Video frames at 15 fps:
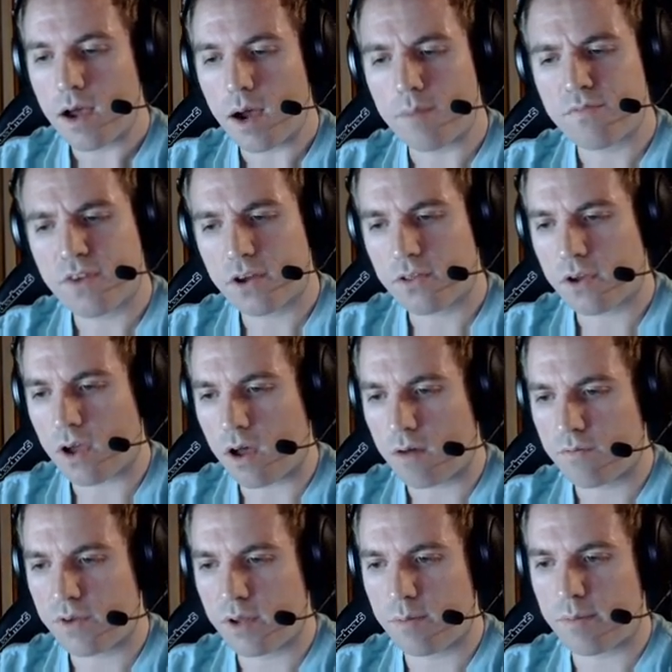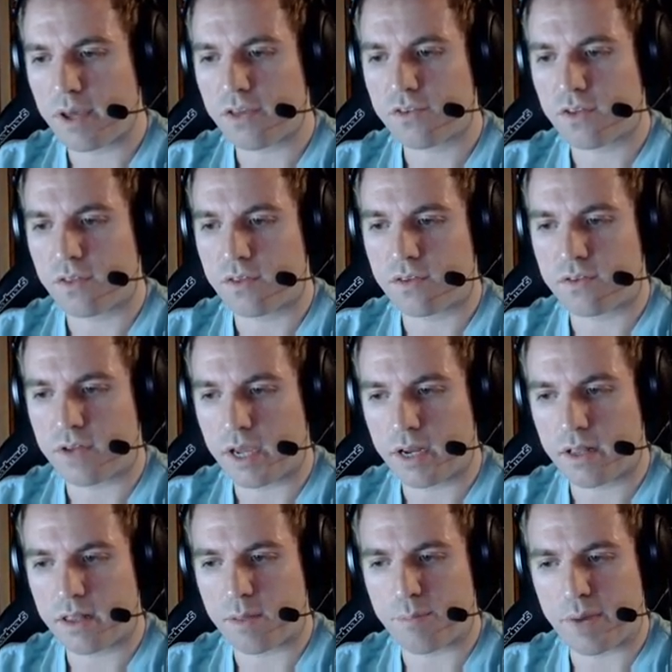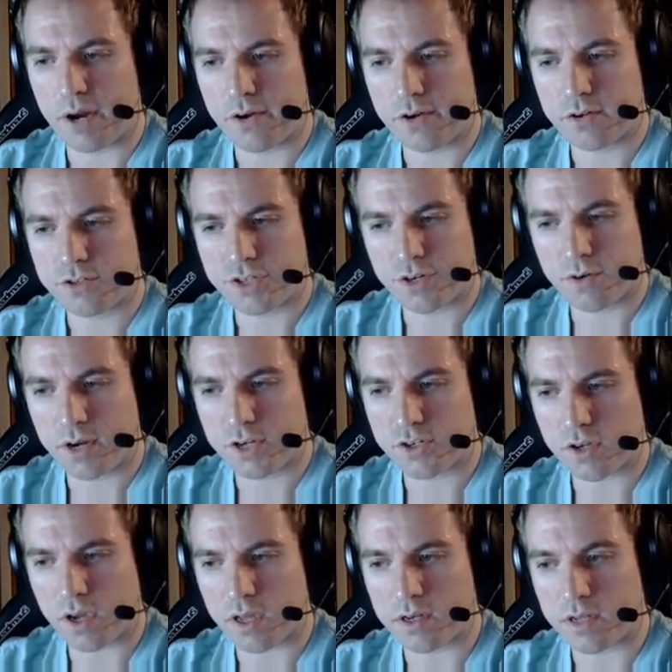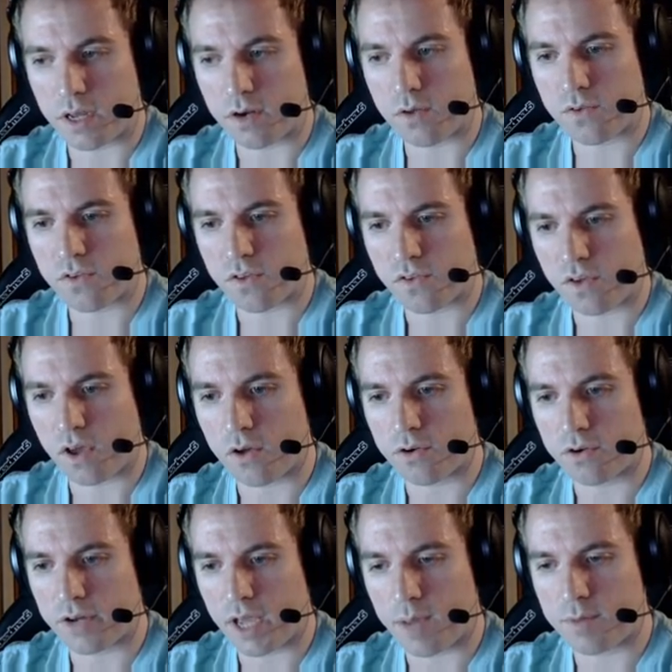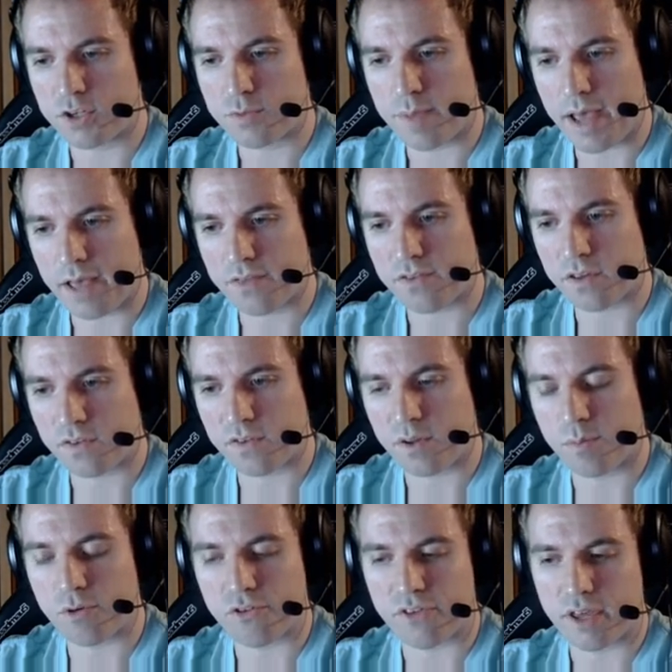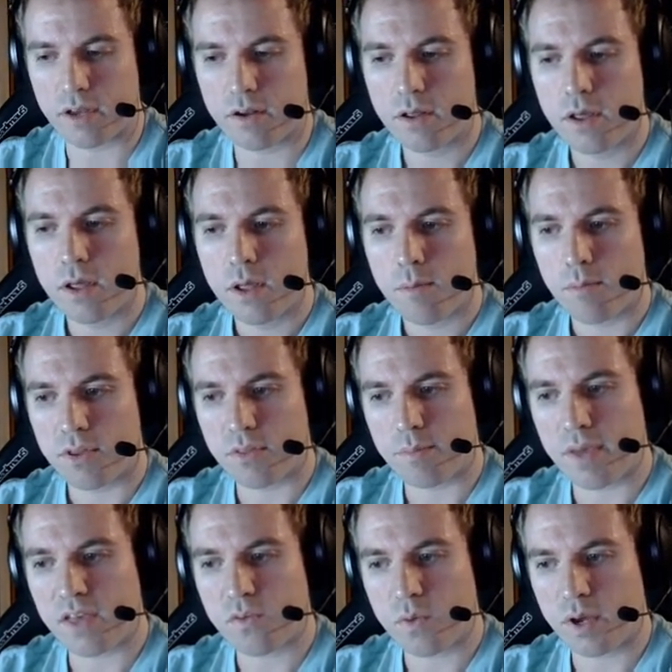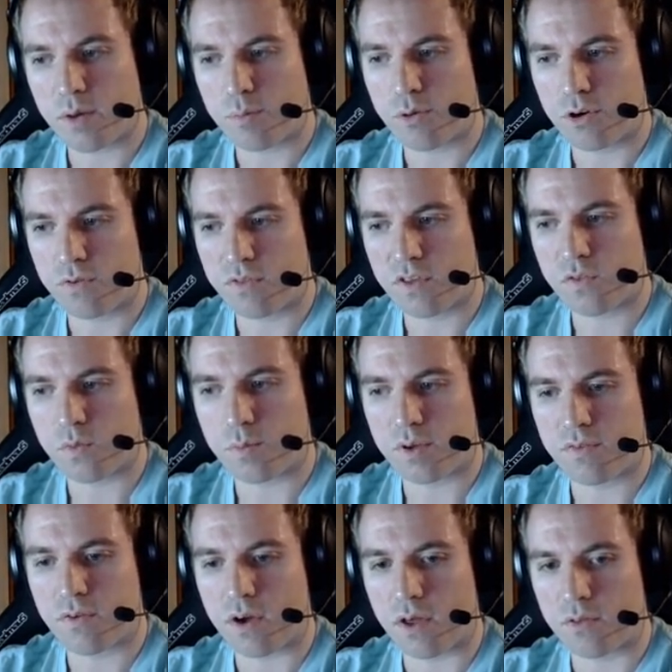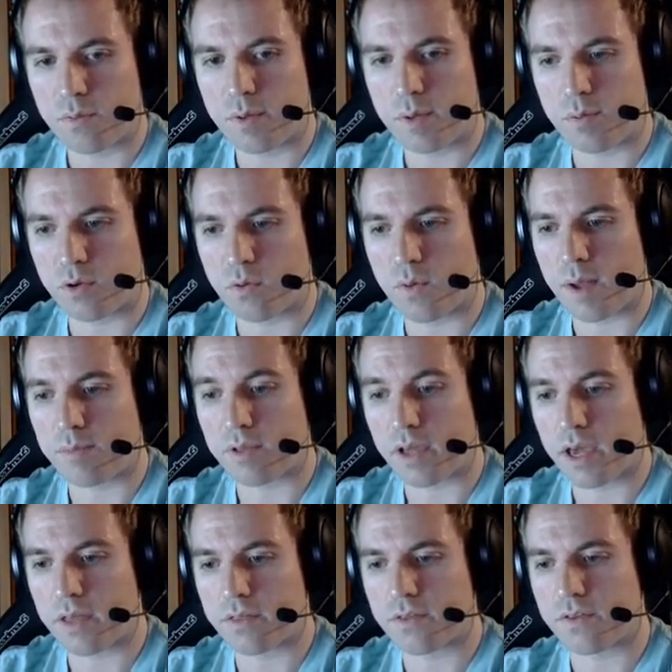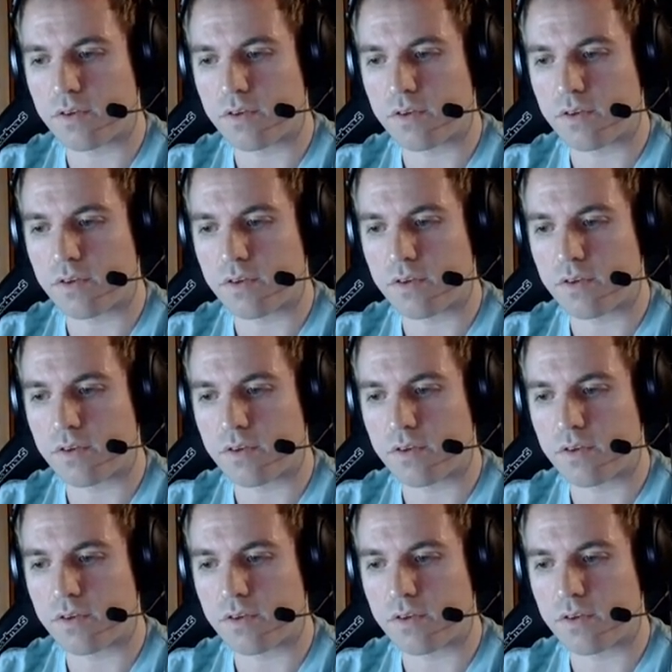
I'm fairly confident based on this data that barrier generation continues to scale your damage past 60%, but the best way to prove this would be for other people to replicate this